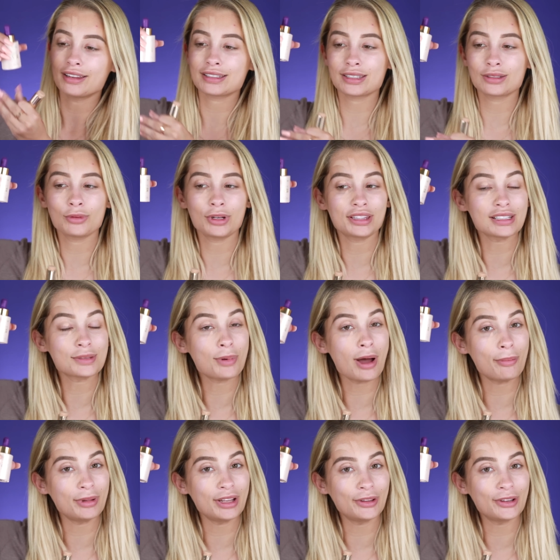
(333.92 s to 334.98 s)
This is what this
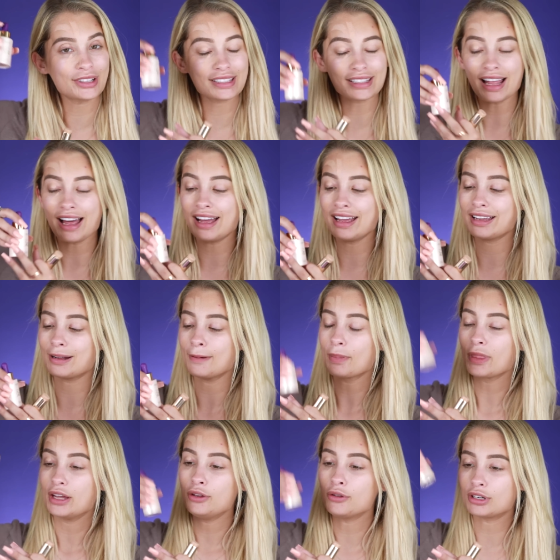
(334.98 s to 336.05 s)
puppy looks like.
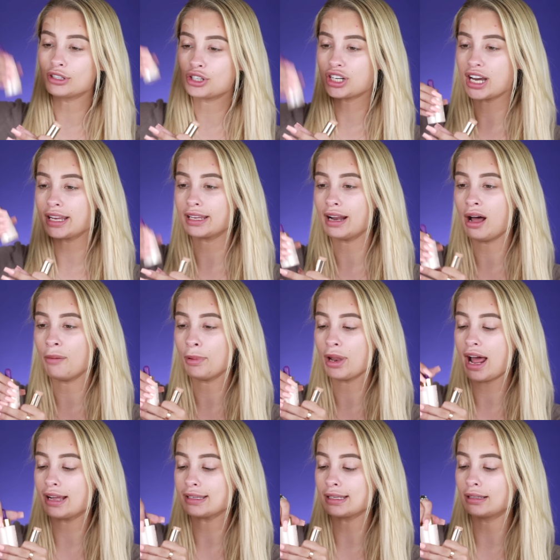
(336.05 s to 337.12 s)
You can shake it up.
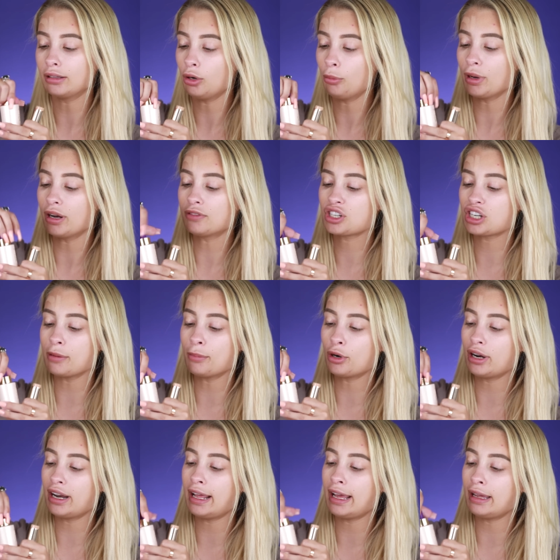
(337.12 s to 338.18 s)
It has a little bit of shimmer in